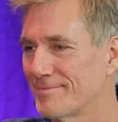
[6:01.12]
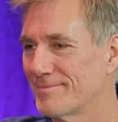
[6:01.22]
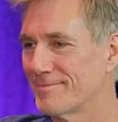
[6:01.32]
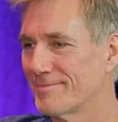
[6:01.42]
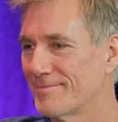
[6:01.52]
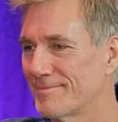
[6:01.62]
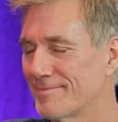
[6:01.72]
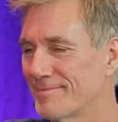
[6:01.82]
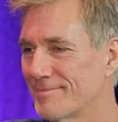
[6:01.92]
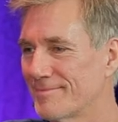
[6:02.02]

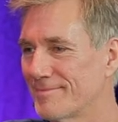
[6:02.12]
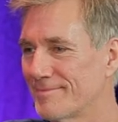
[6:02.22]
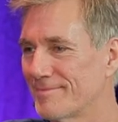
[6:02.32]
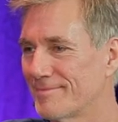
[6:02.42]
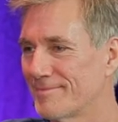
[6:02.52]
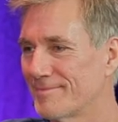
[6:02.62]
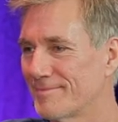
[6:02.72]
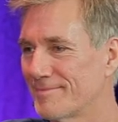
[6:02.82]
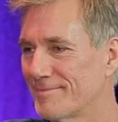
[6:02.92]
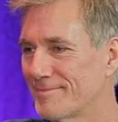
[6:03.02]

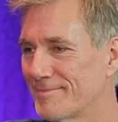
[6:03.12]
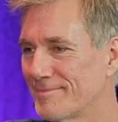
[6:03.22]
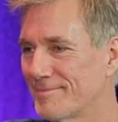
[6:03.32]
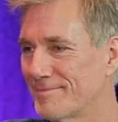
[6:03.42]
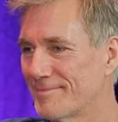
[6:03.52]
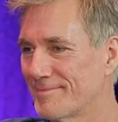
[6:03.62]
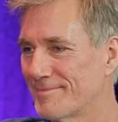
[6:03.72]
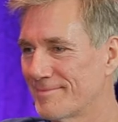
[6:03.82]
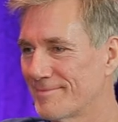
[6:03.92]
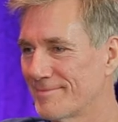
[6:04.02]

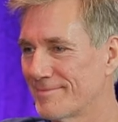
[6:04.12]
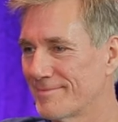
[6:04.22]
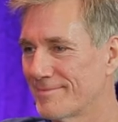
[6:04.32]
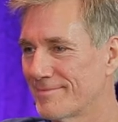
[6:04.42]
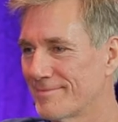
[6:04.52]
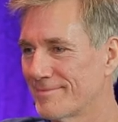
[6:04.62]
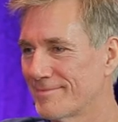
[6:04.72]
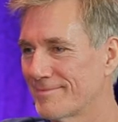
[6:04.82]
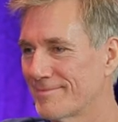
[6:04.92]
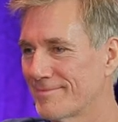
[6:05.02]

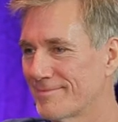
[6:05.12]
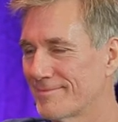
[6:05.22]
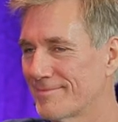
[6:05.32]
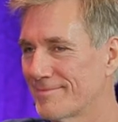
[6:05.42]
The person shown says nothing.